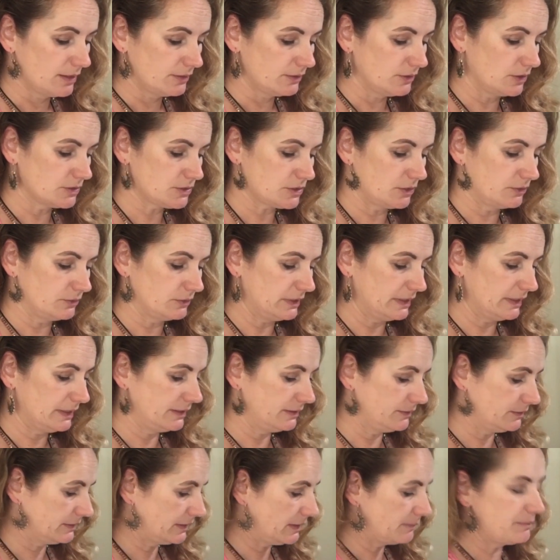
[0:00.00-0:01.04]
Not
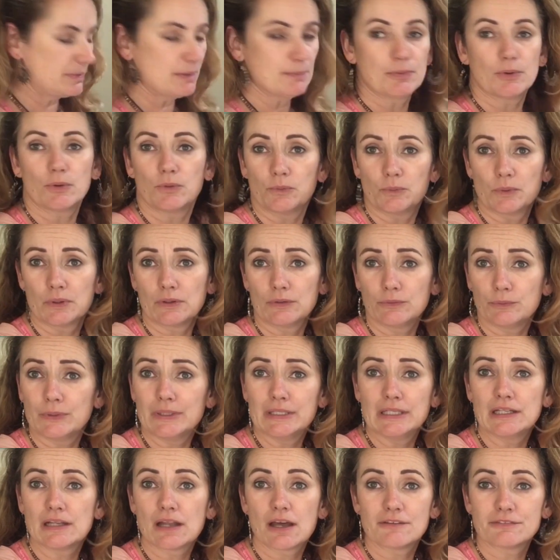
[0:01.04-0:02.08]
only that people will
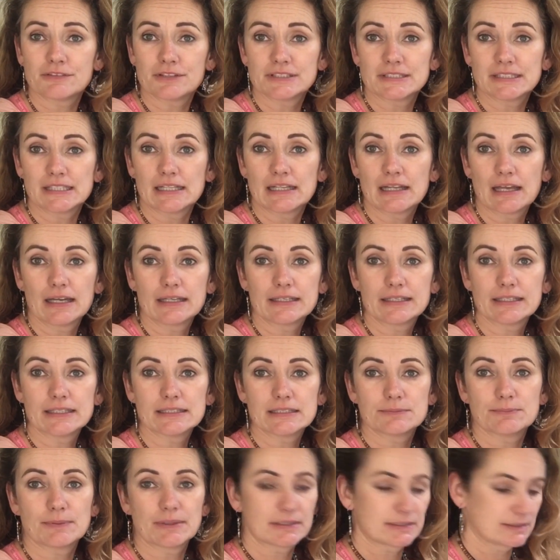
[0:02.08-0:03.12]
really love it and like
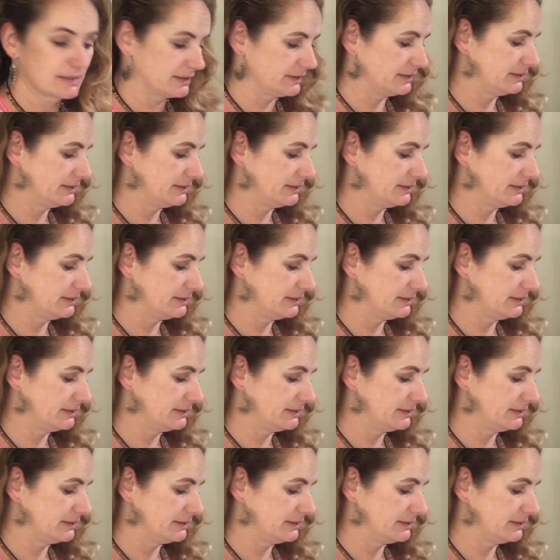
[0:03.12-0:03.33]
it, but